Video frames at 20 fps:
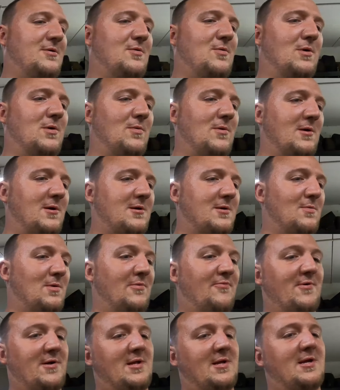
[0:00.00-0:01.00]
we're working.
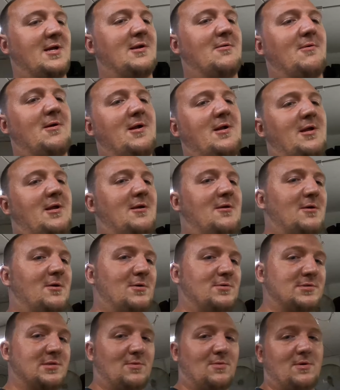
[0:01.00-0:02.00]
We finally got a radiator
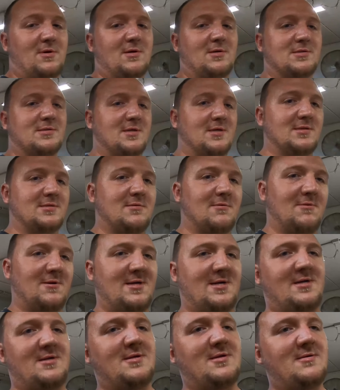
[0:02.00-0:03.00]
hose that works, thanks to
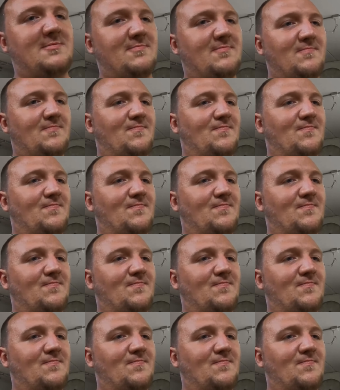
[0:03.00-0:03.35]
Riley.